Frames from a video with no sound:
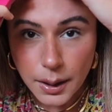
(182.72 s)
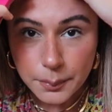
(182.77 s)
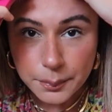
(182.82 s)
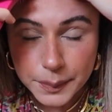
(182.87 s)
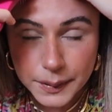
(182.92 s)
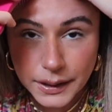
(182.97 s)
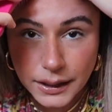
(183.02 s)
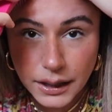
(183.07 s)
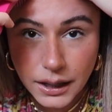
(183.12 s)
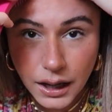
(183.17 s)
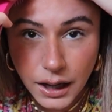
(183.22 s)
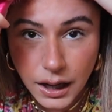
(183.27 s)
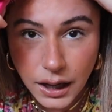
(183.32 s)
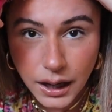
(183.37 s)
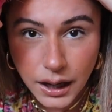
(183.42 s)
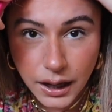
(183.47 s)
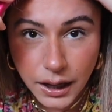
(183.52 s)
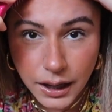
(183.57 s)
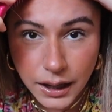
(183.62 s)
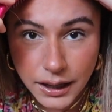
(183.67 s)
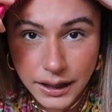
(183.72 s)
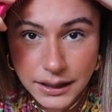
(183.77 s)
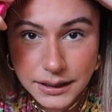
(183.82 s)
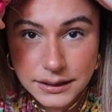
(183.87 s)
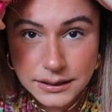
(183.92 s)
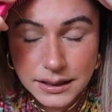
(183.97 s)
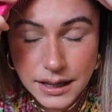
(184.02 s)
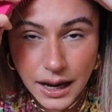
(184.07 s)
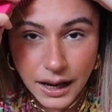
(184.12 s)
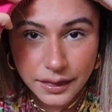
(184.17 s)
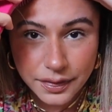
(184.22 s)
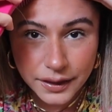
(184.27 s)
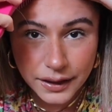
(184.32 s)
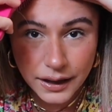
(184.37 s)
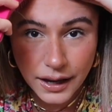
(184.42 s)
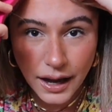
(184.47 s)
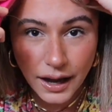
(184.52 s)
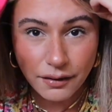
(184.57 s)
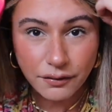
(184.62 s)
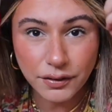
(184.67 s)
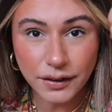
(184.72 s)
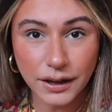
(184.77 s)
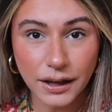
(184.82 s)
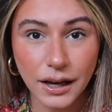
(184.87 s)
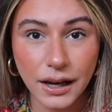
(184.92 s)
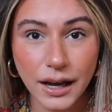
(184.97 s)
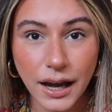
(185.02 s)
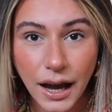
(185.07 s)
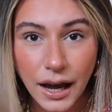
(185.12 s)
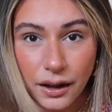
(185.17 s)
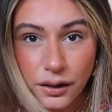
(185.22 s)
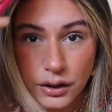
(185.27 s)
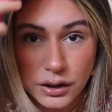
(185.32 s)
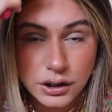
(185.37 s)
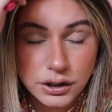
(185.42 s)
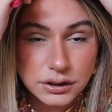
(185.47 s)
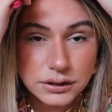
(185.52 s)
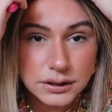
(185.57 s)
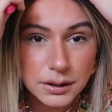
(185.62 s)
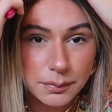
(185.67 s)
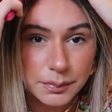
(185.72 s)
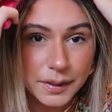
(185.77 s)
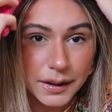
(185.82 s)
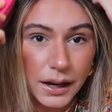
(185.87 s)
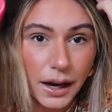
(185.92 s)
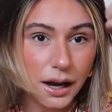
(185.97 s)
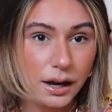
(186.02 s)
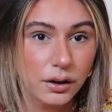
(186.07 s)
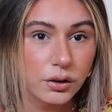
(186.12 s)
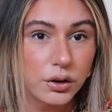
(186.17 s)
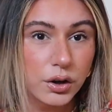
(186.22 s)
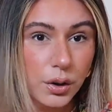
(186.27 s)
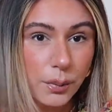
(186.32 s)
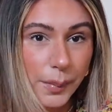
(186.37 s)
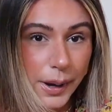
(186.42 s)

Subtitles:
because I think I have like a calic or something. I don't know.